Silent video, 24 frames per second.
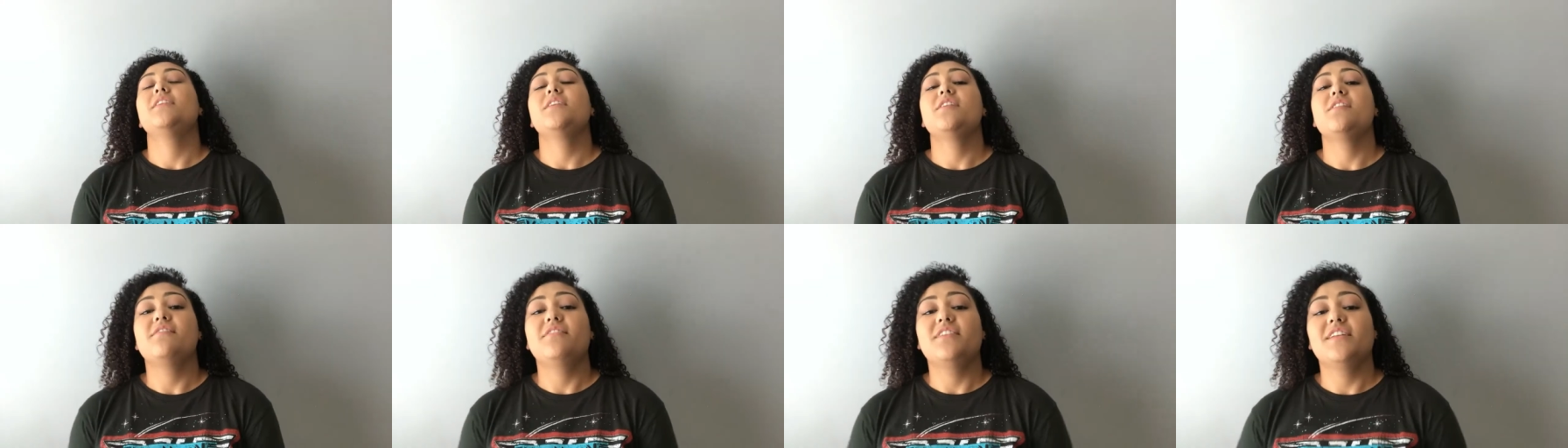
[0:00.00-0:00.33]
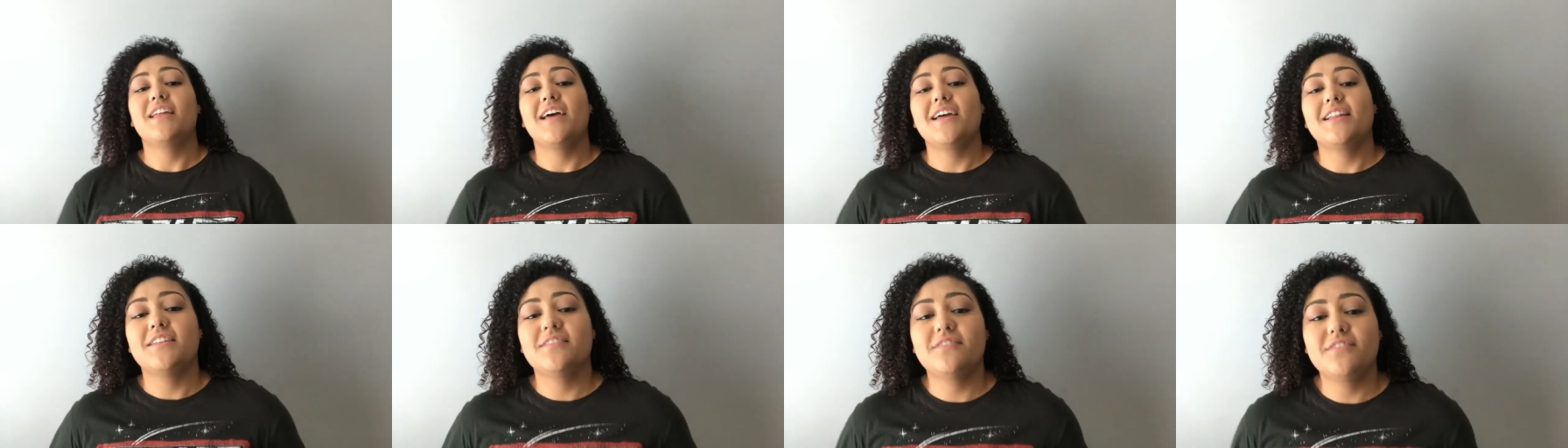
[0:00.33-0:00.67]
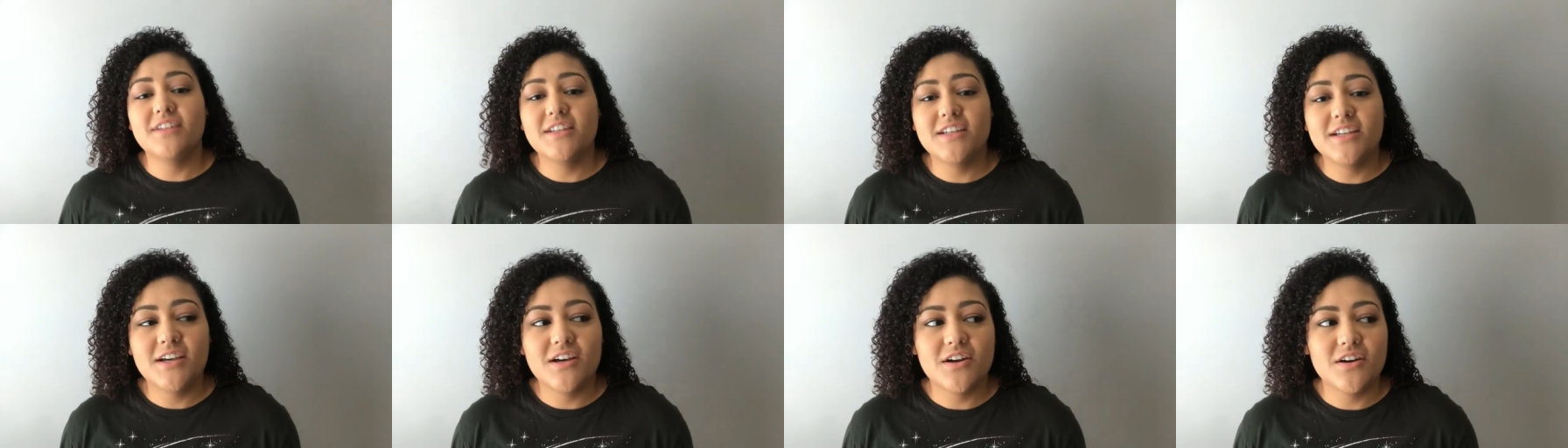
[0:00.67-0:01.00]
If you like the
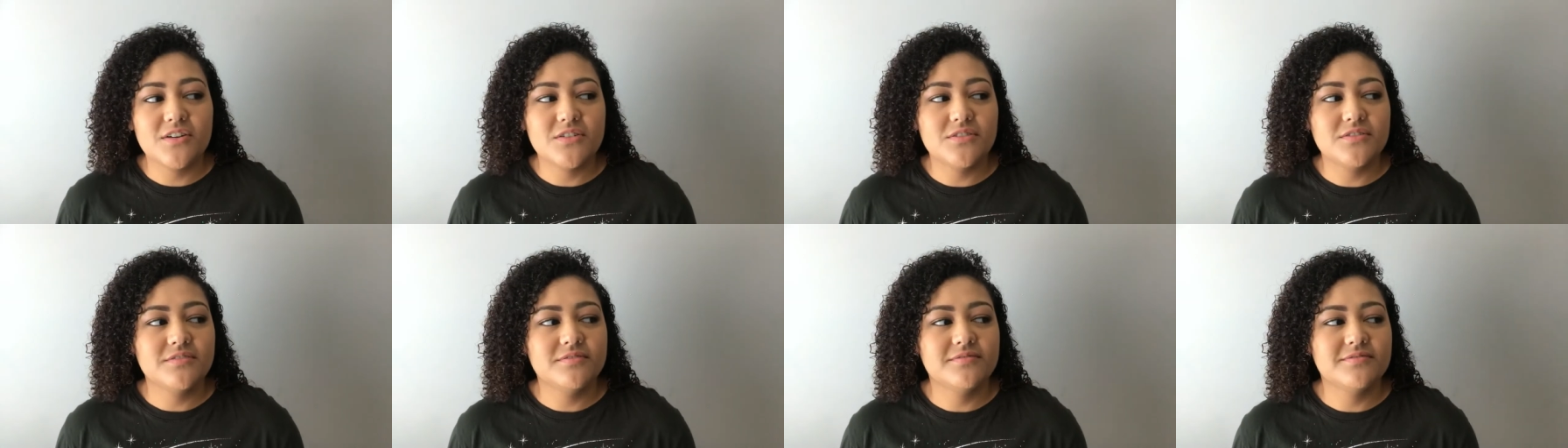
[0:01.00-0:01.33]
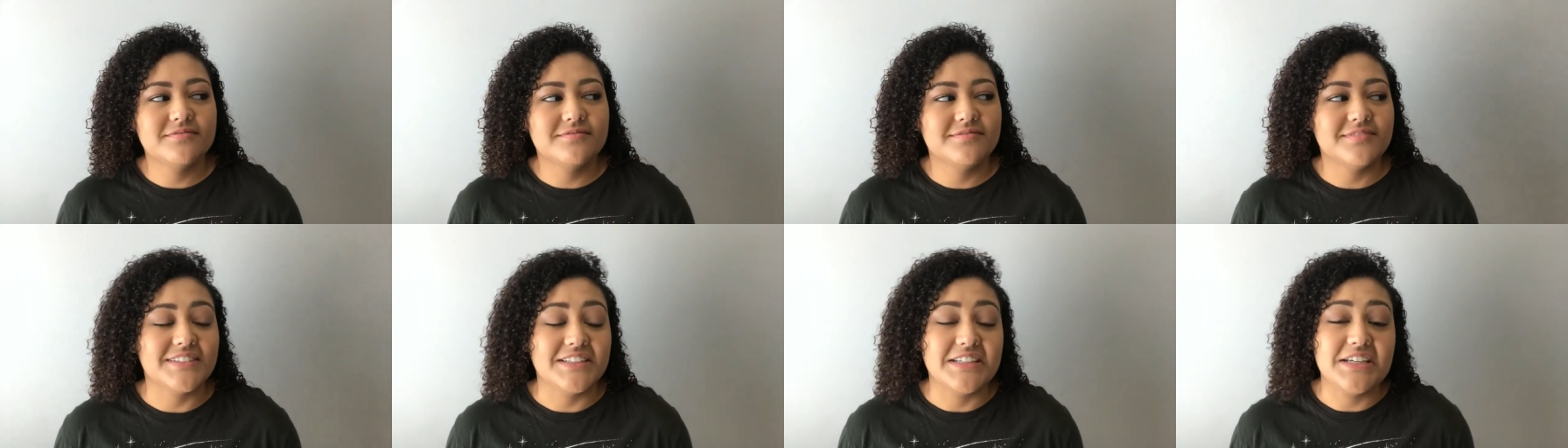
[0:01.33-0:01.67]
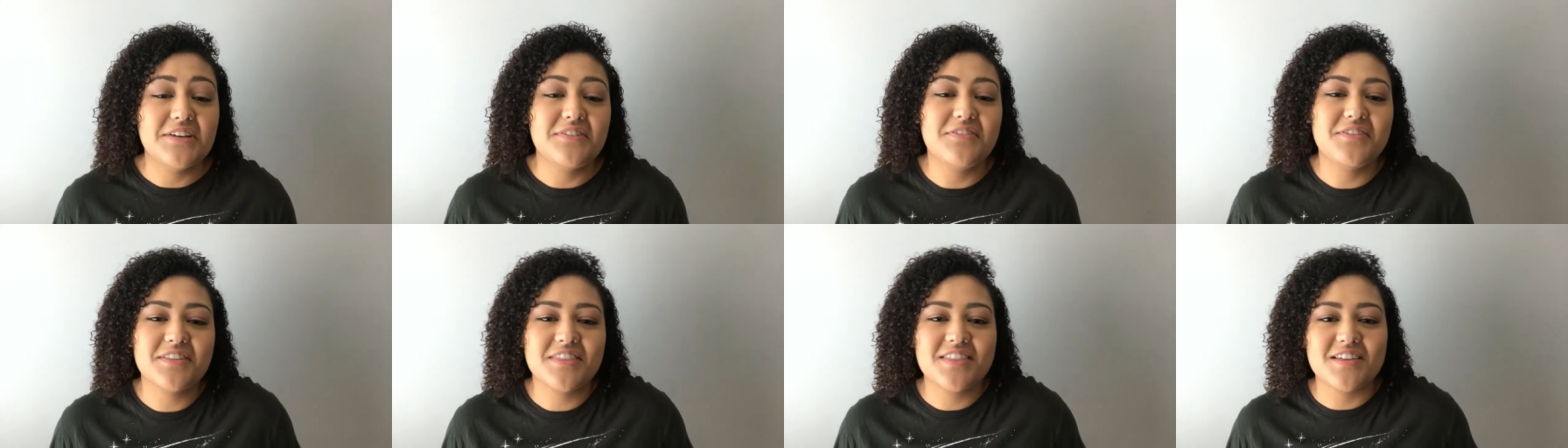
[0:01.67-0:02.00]
video,
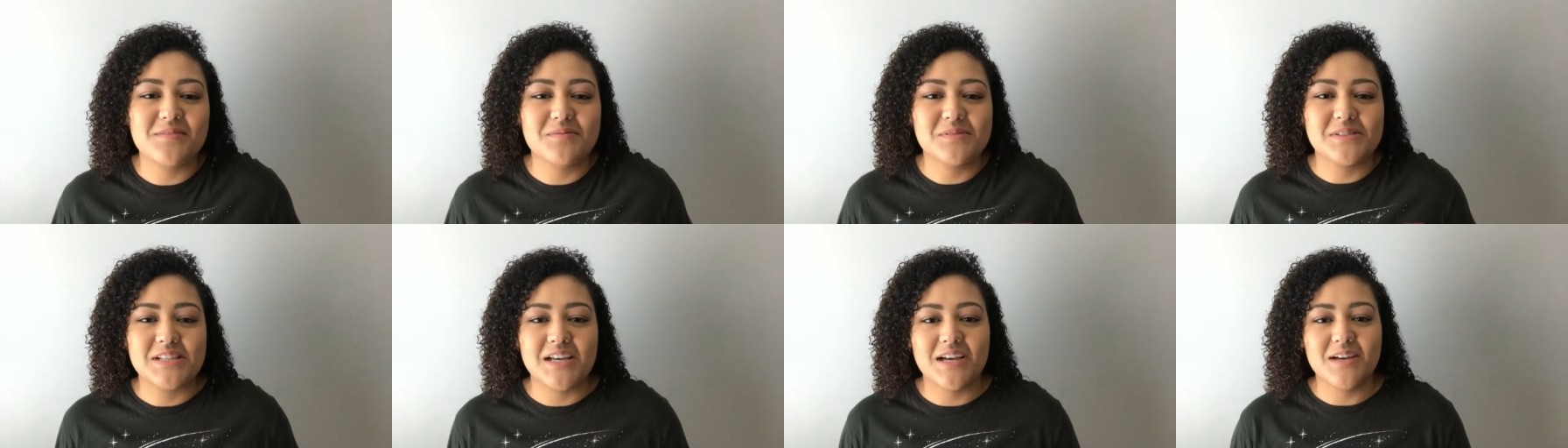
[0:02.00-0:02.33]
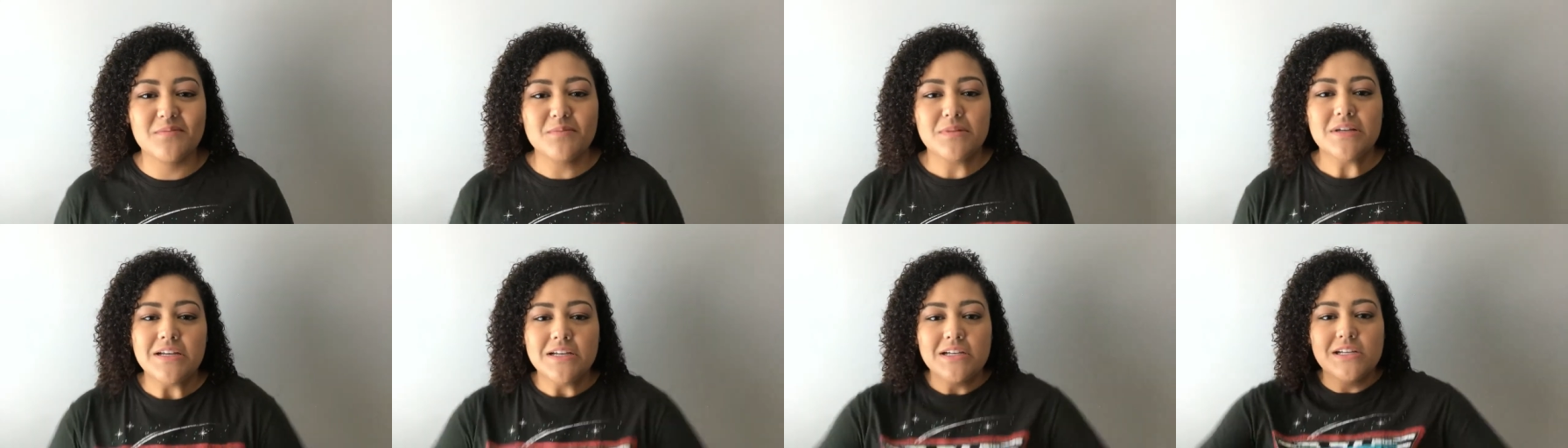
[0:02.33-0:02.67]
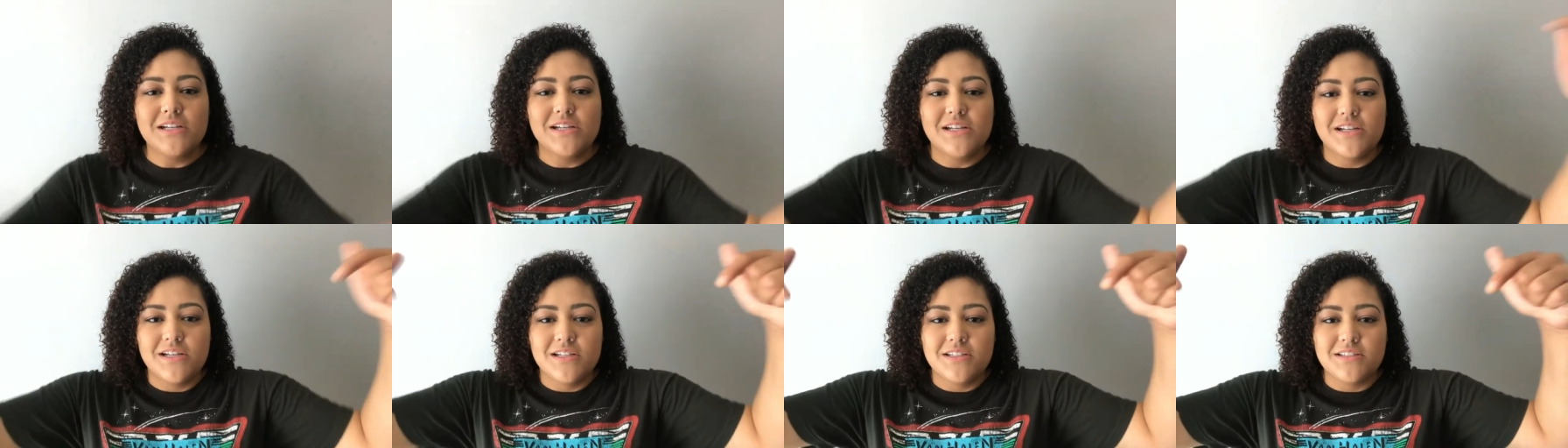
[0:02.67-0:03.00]
give it a thumbs up
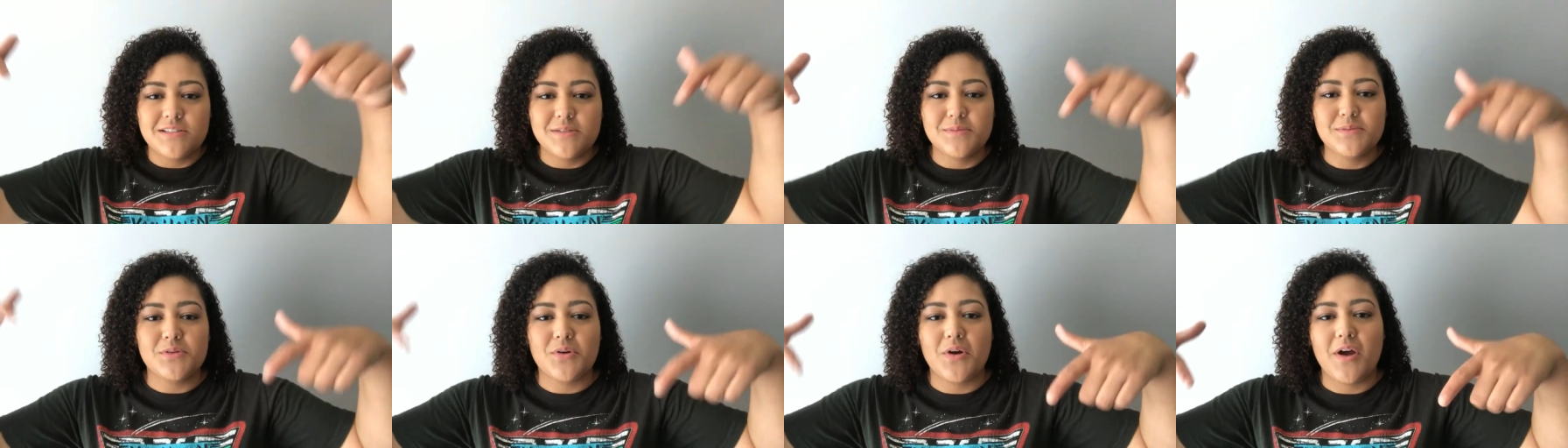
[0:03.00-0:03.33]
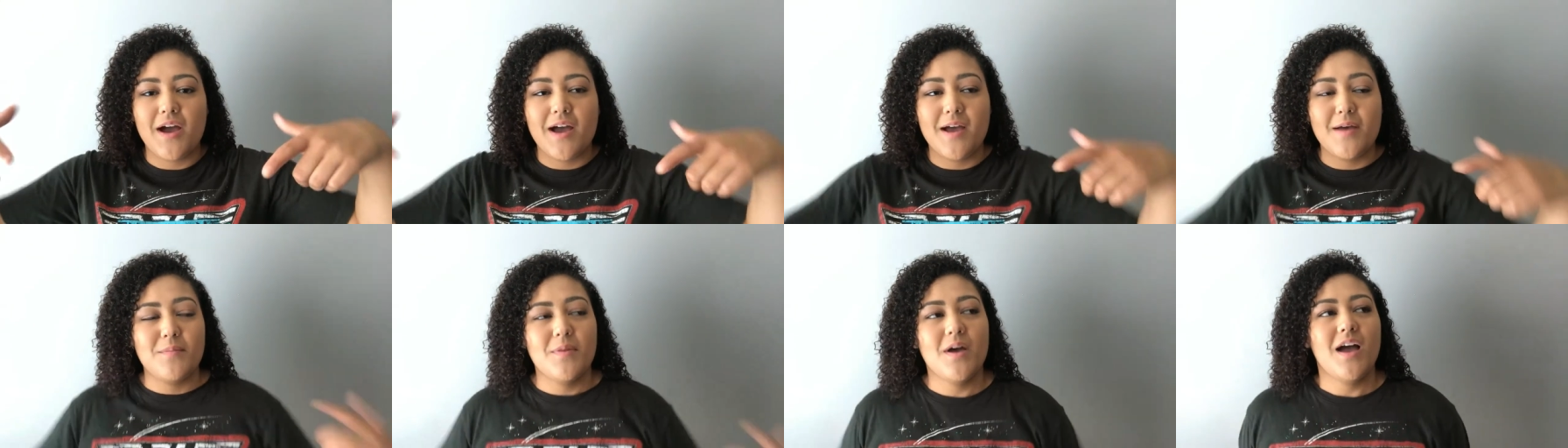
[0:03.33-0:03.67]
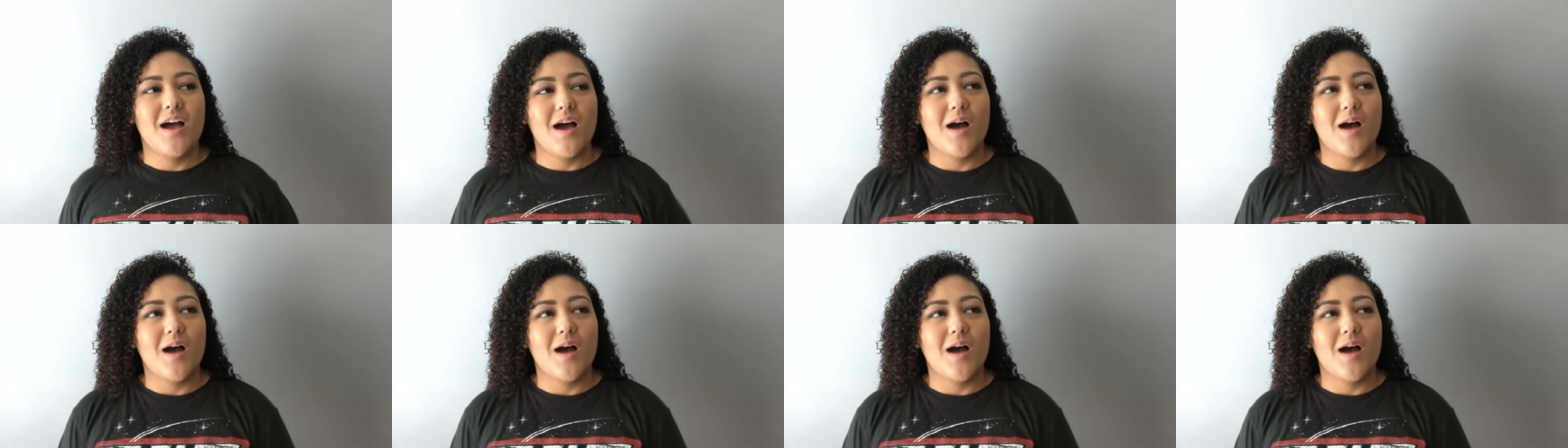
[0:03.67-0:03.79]
subscribe.